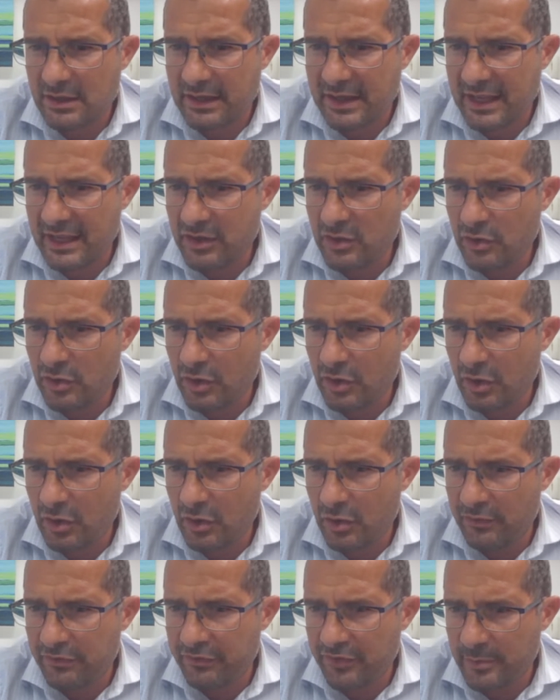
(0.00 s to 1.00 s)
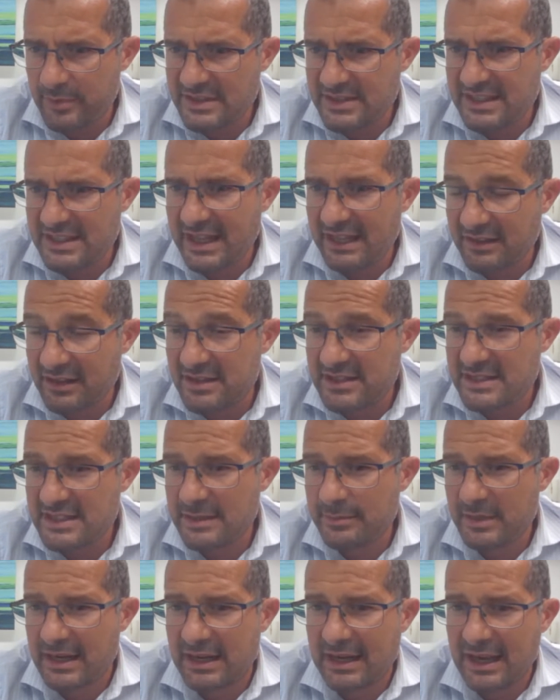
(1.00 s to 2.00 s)
Can you know from standard
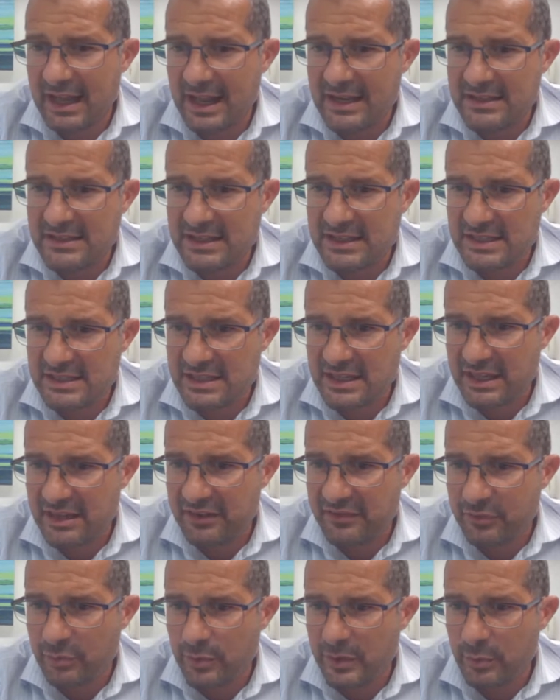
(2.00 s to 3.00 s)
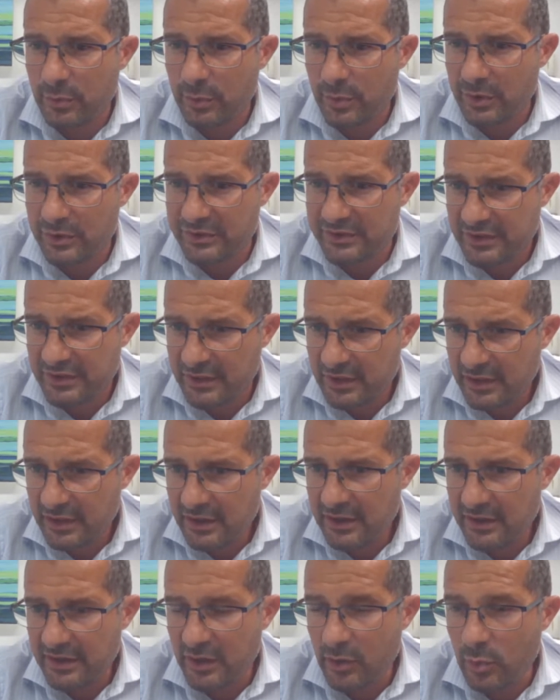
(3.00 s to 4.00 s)
semen analysis if we would
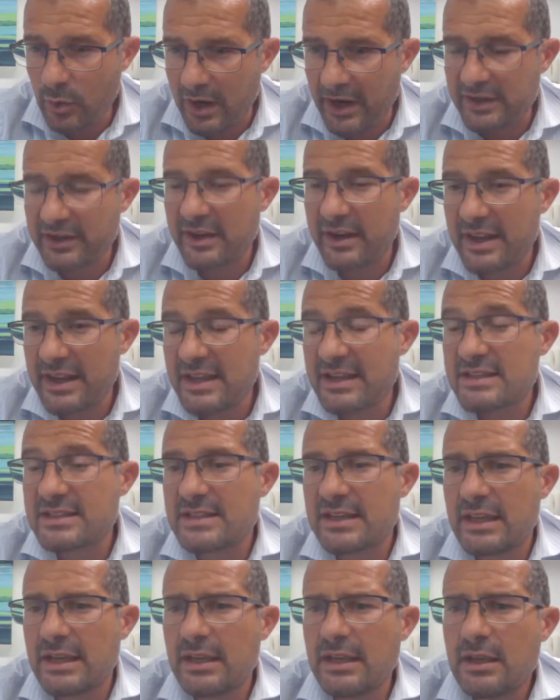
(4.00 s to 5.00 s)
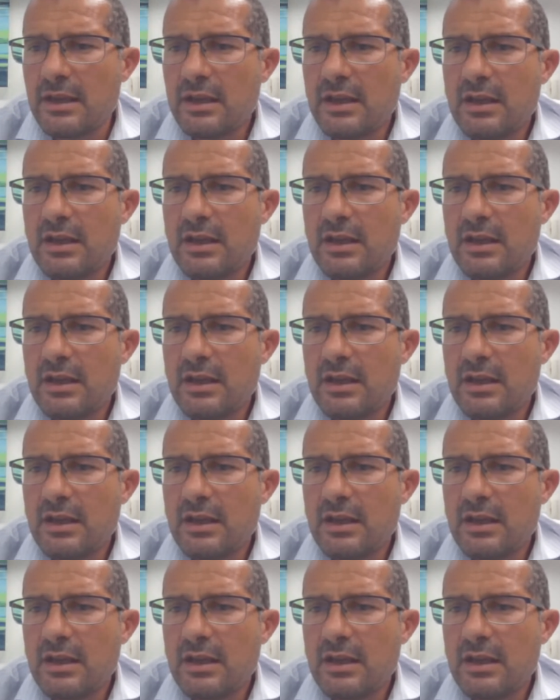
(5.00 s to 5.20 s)
require ICSI?